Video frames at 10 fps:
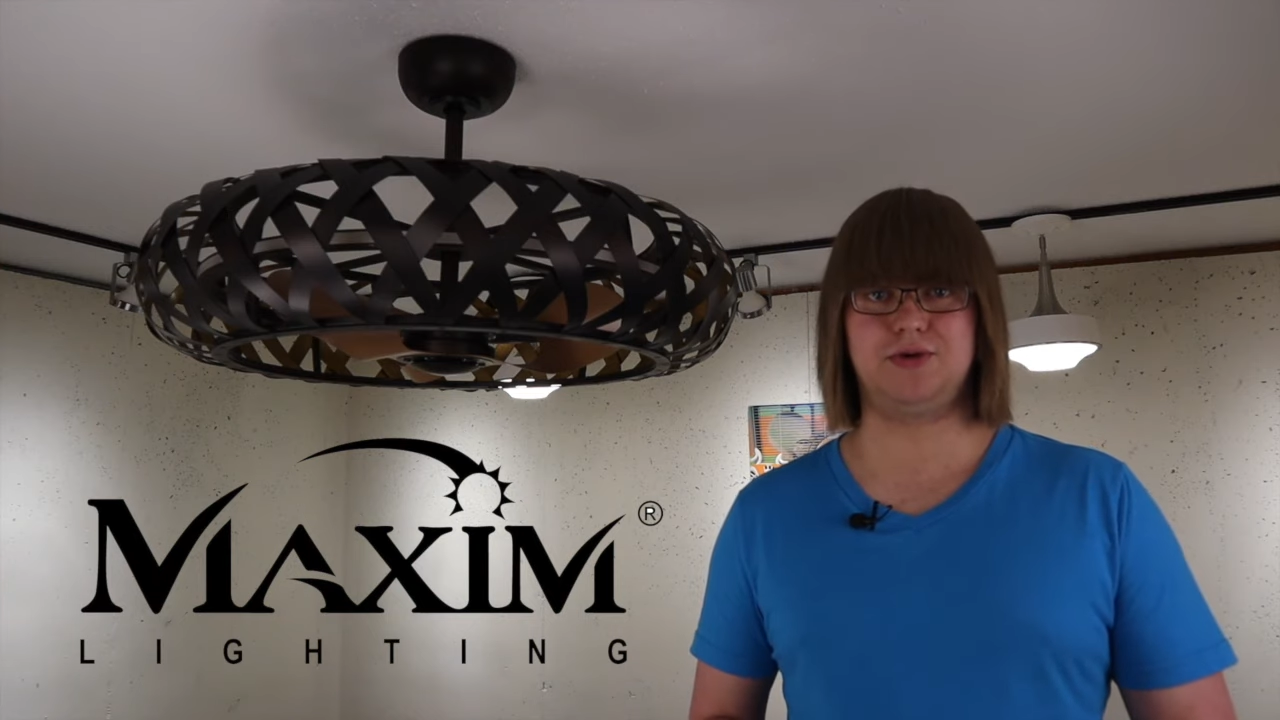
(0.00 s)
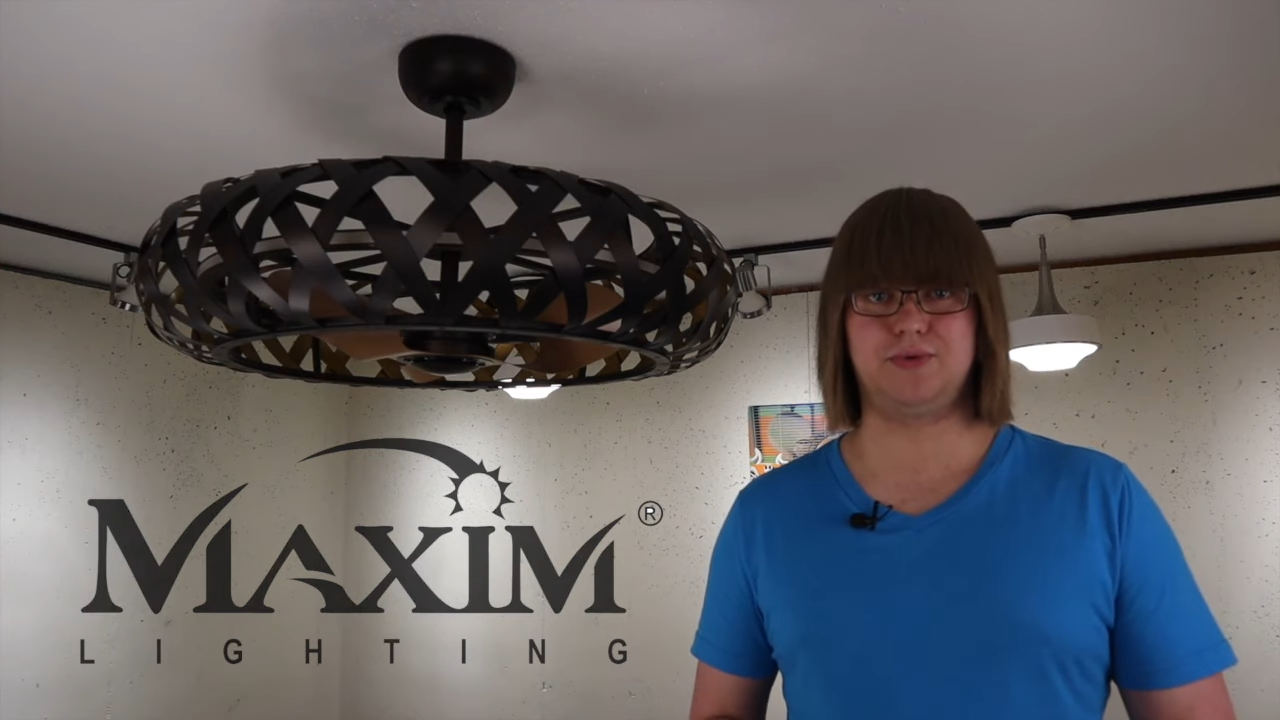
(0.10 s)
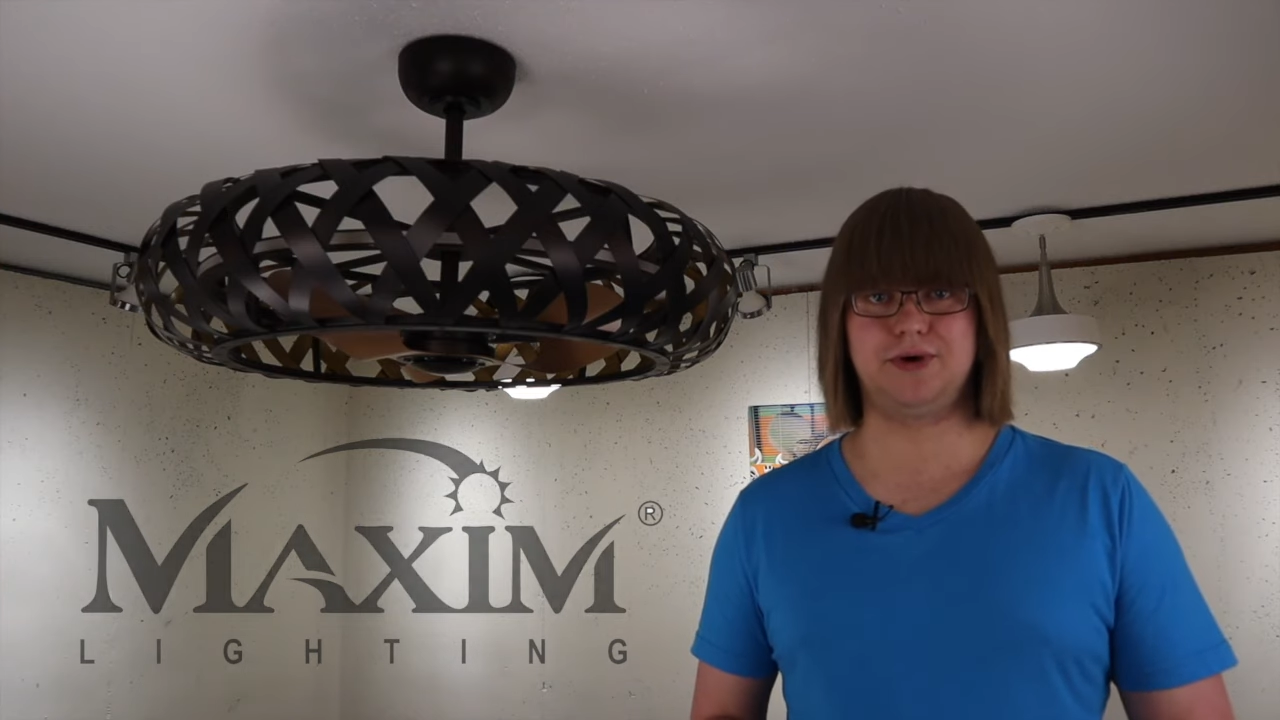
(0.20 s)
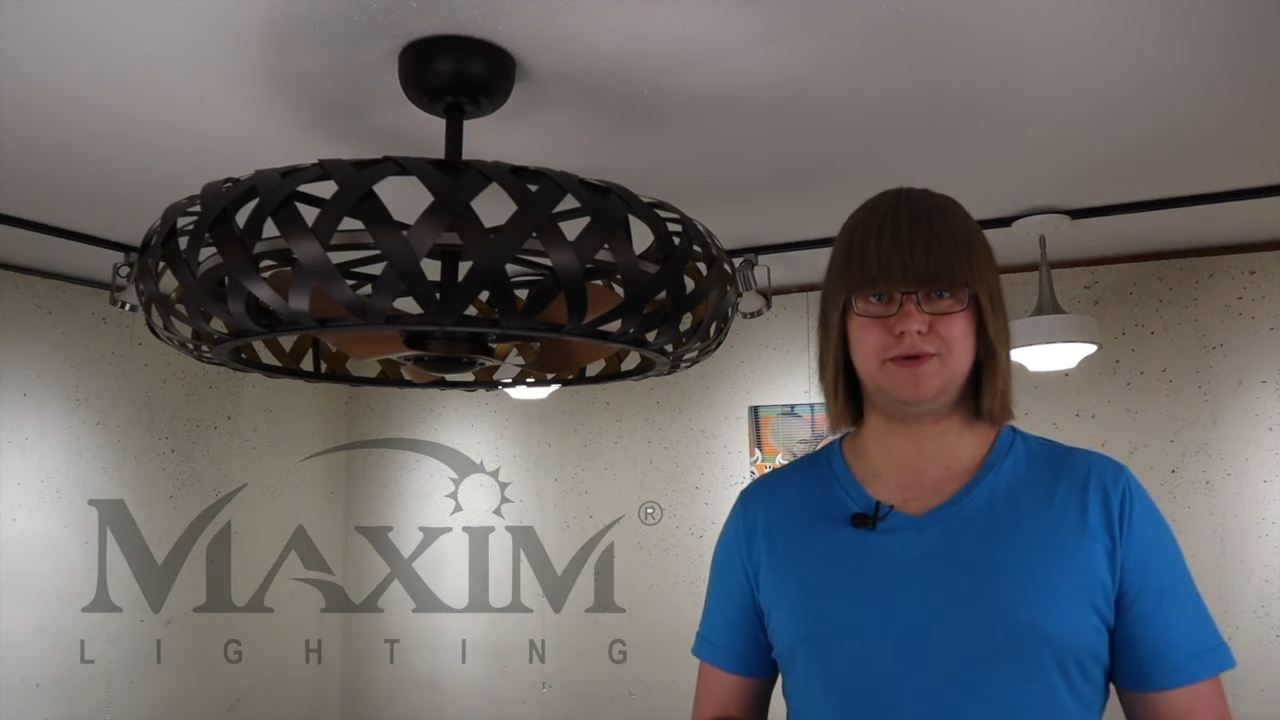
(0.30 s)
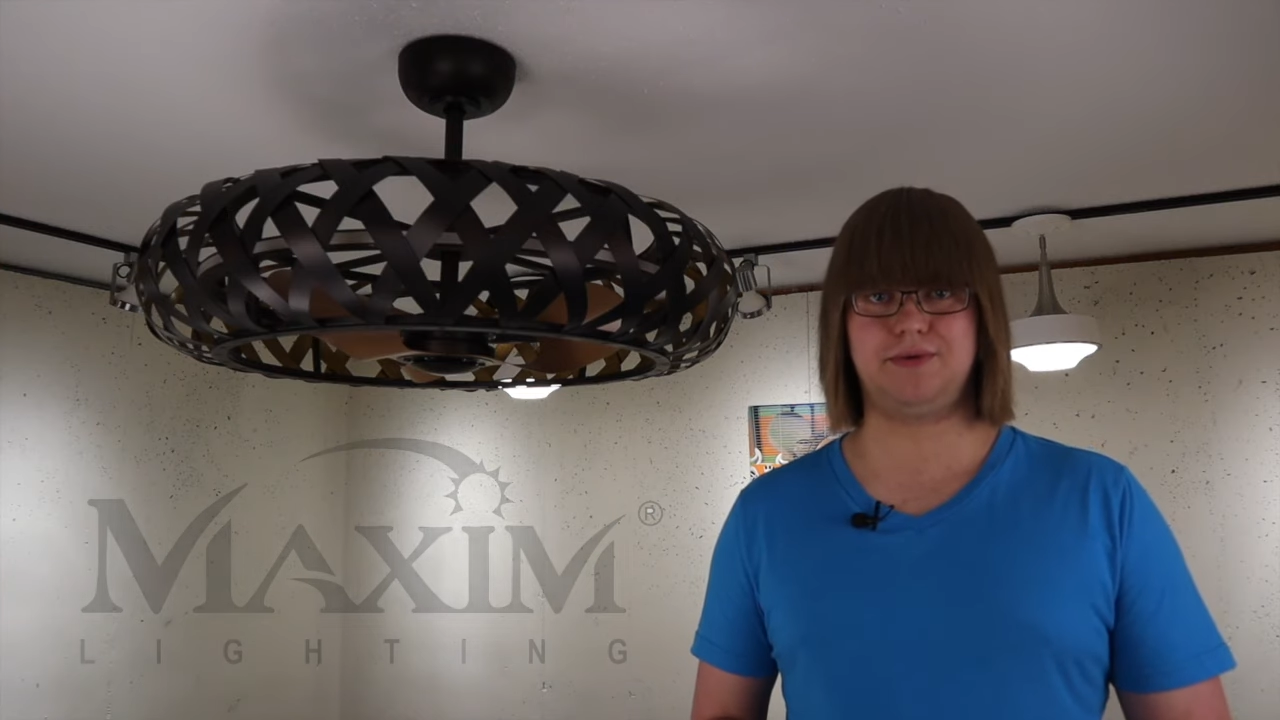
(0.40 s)
to
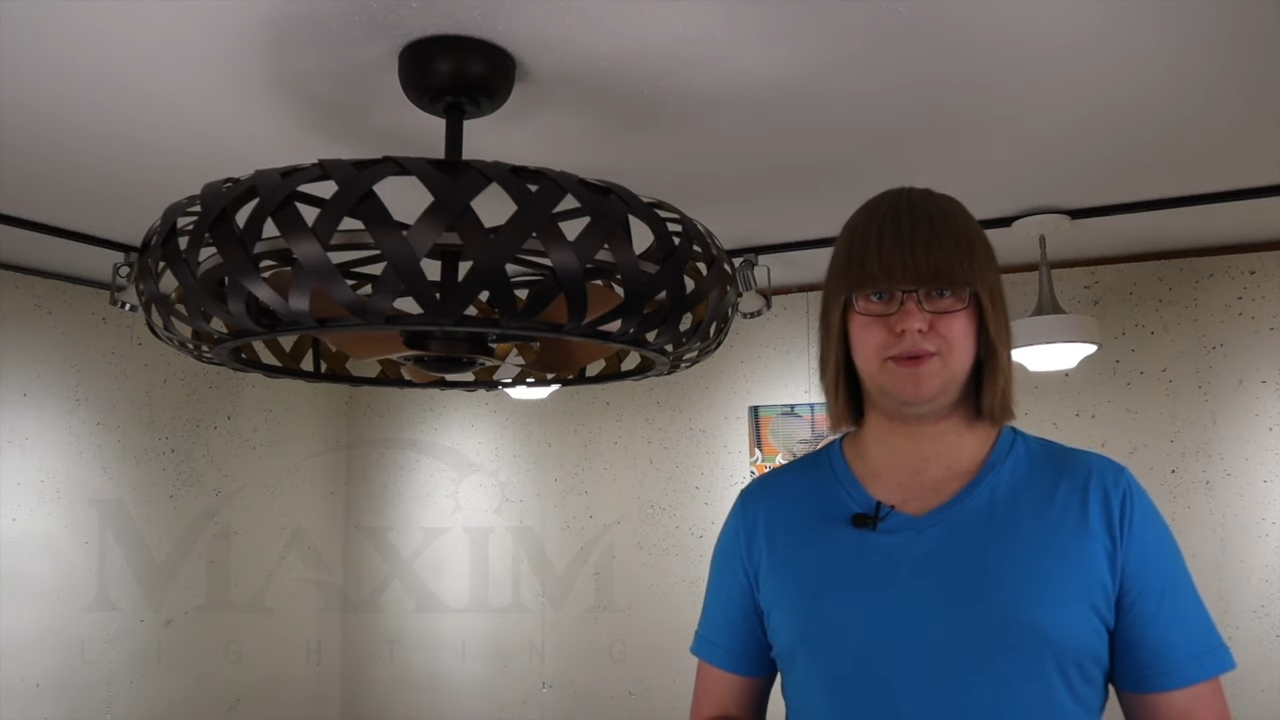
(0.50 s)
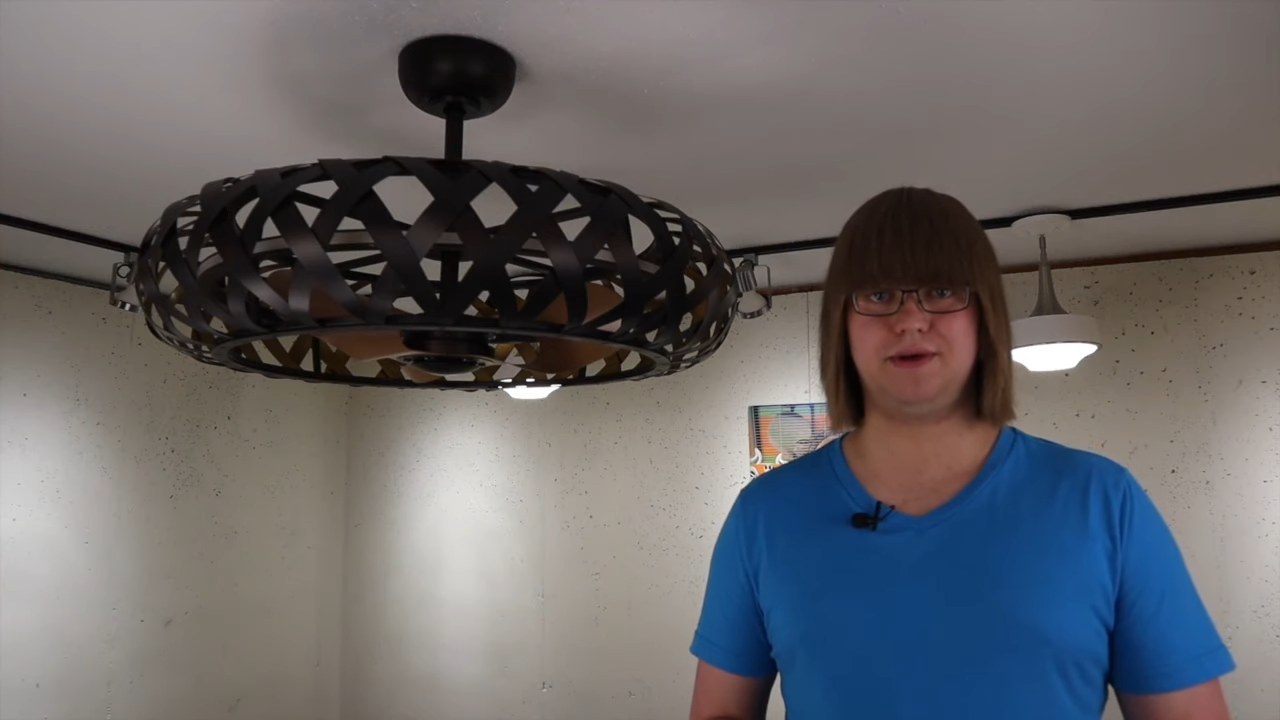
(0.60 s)
work with